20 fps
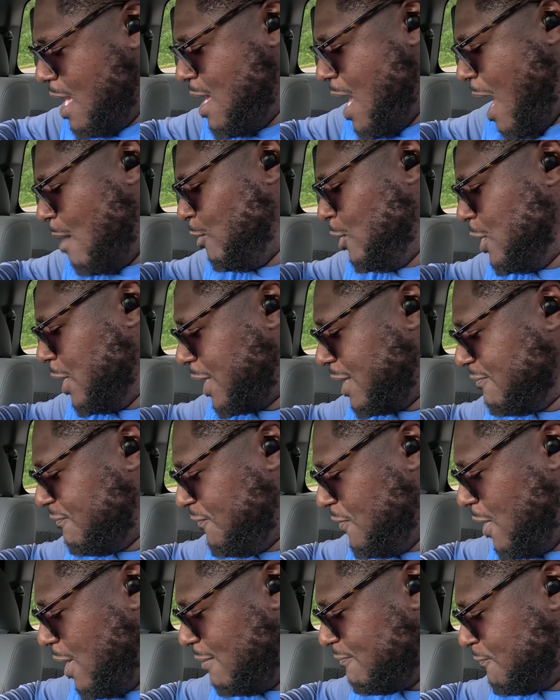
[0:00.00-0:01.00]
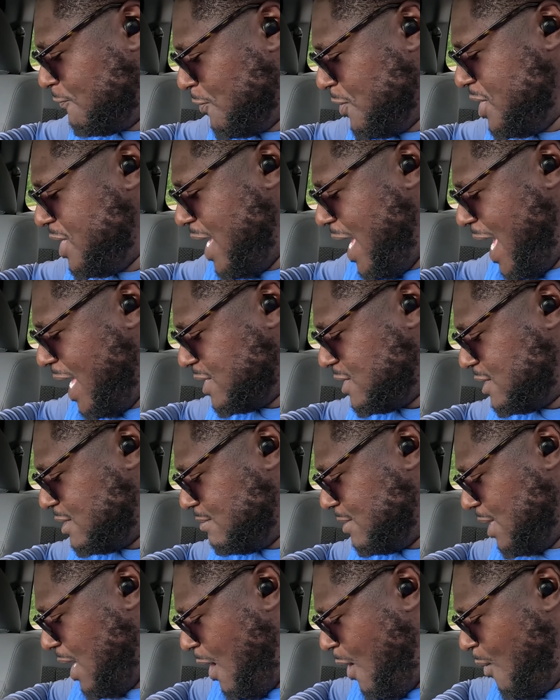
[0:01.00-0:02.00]
I'm looking for a free
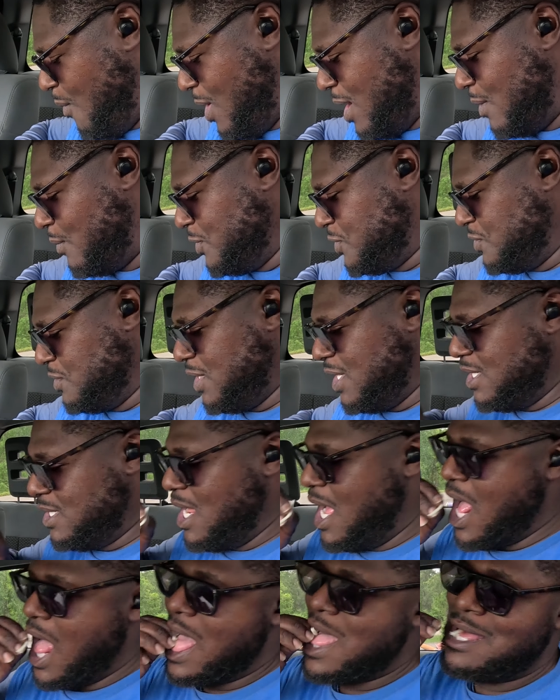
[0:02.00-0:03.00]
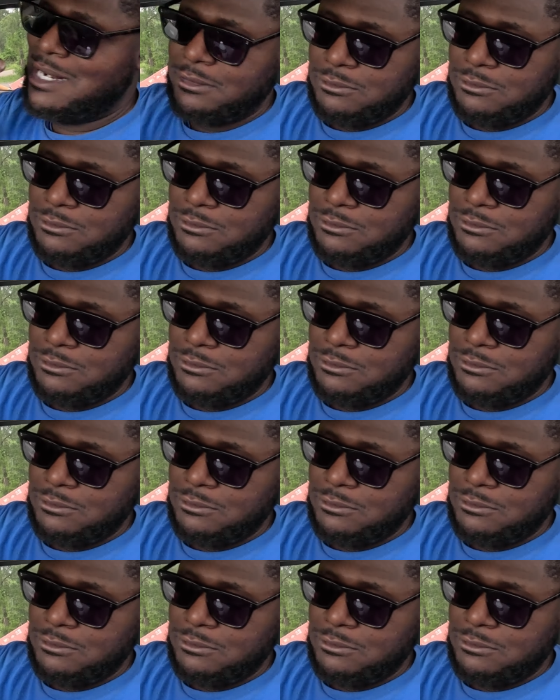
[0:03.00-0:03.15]
estimate. On what? What you need done?